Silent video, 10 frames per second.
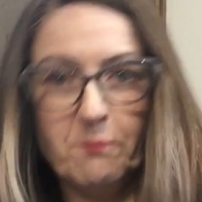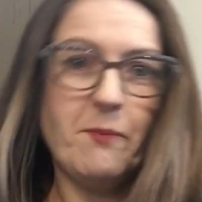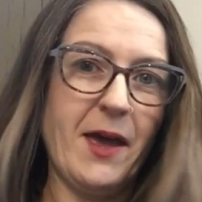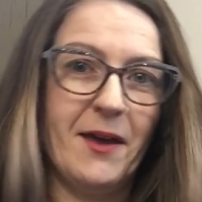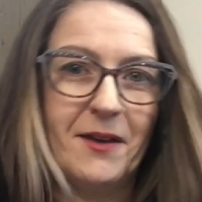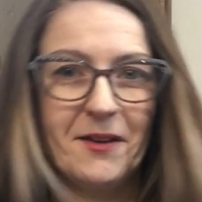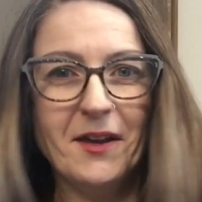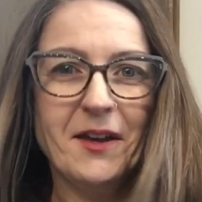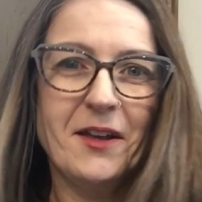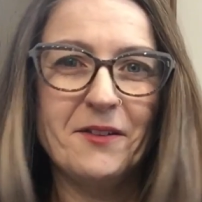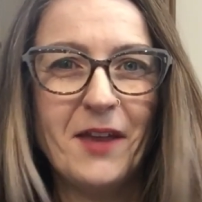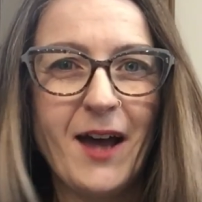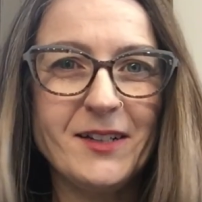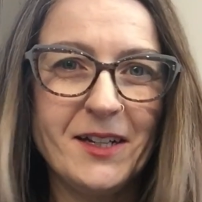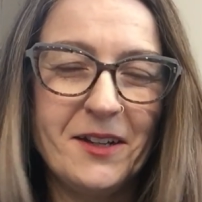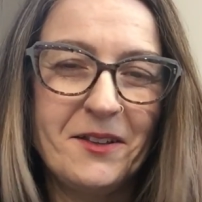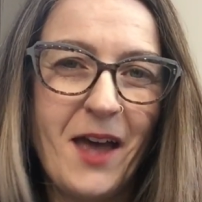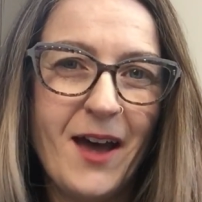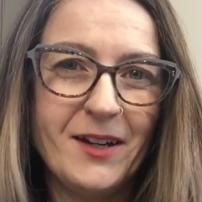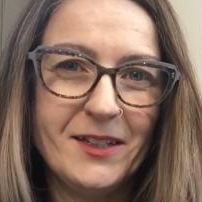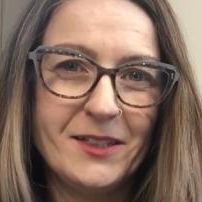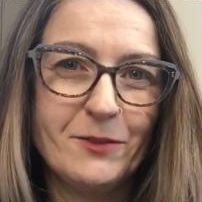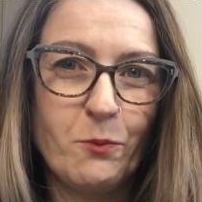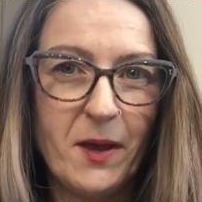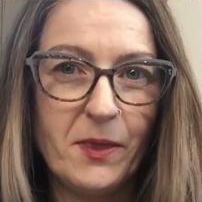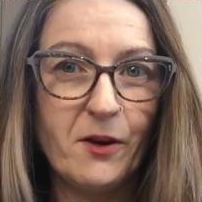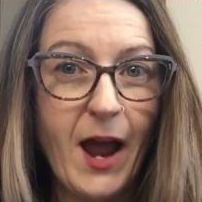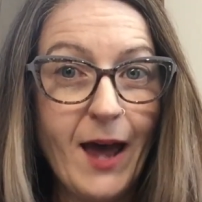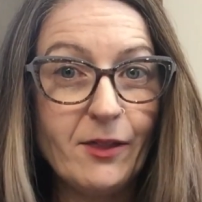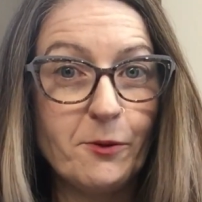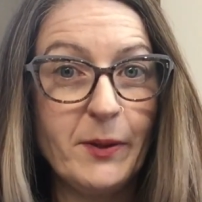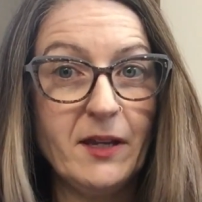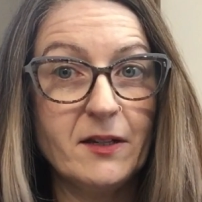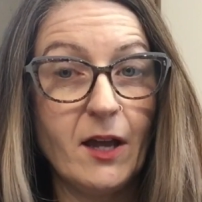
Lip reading: bang, that is when they're at their peak.